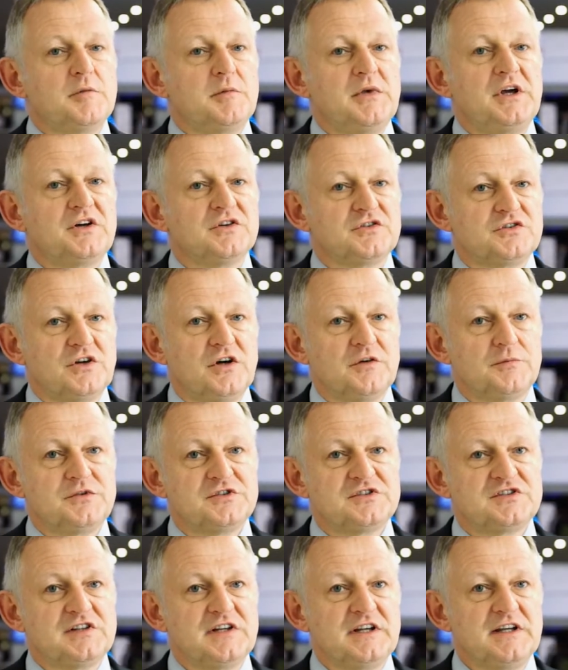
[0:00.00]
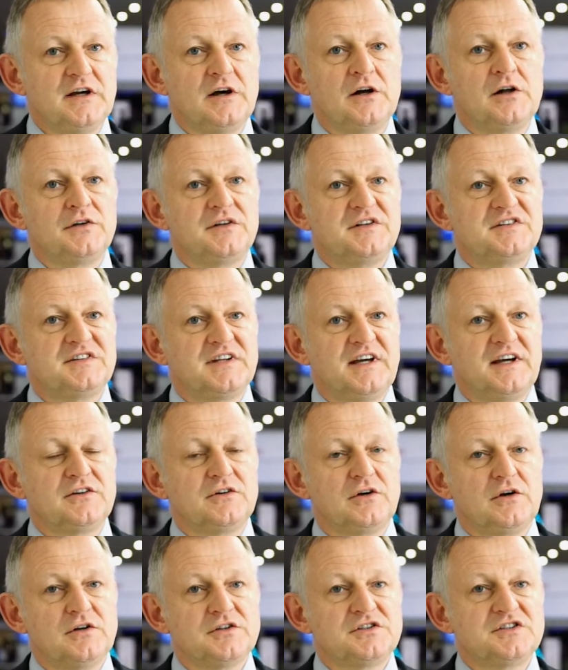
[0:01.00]
because obviously all these
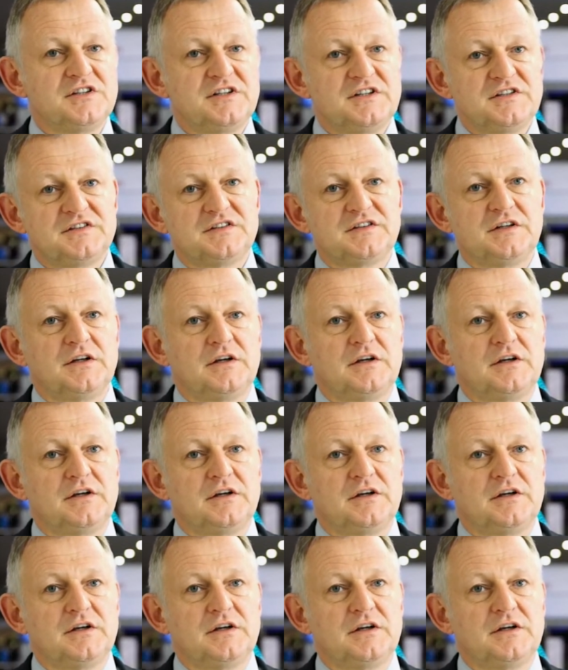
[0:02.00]
technologies,